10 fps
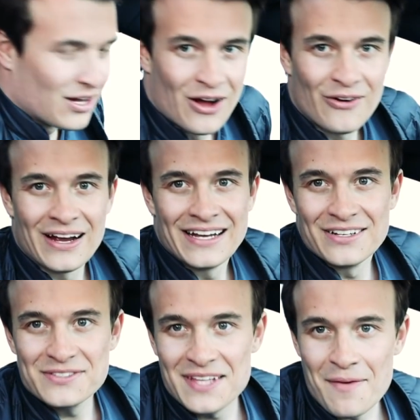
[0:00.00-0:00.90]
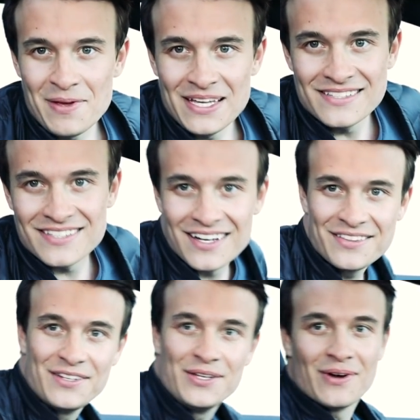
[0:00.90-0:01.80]
Alright, now stepping inside
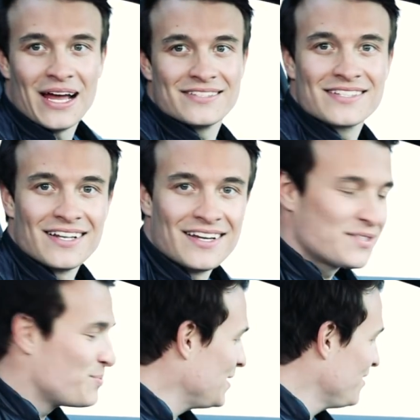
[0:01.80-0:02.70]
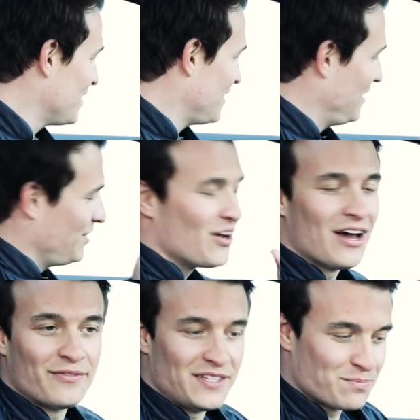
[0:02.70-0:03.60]
the new S-Class, when you get in you
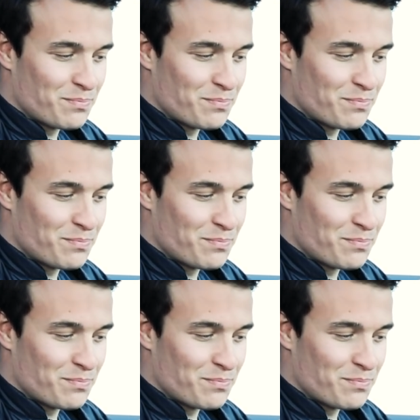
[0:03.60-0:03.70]
have these